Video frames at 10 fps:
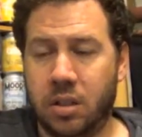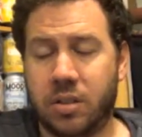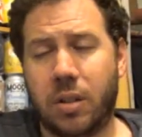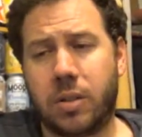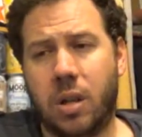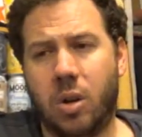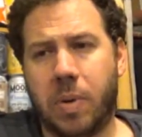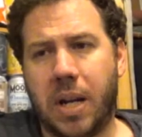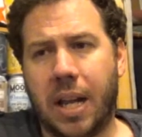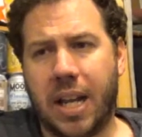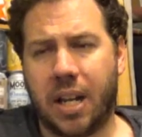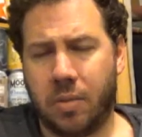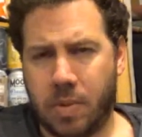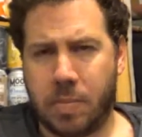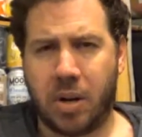So it was a little bit
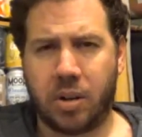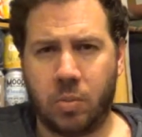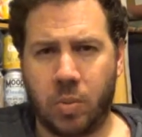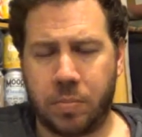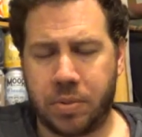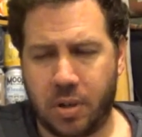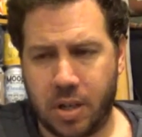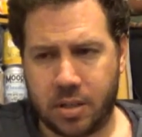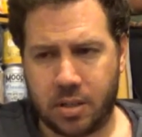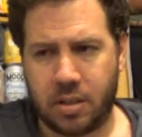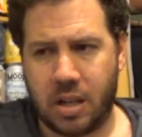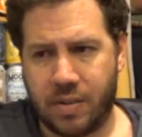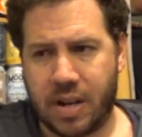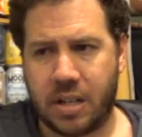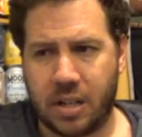later. American websites,
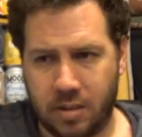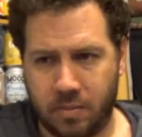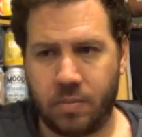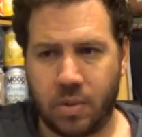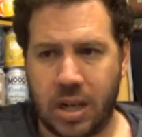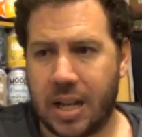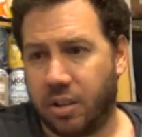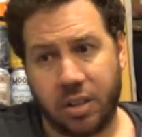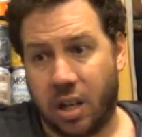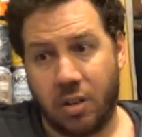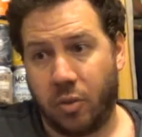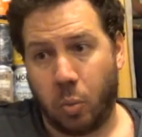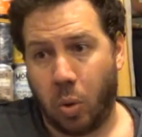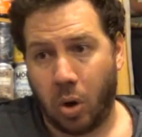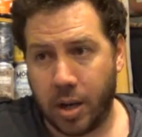they've added it later. I don't know for
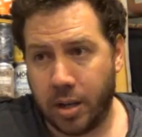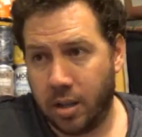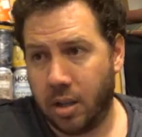why.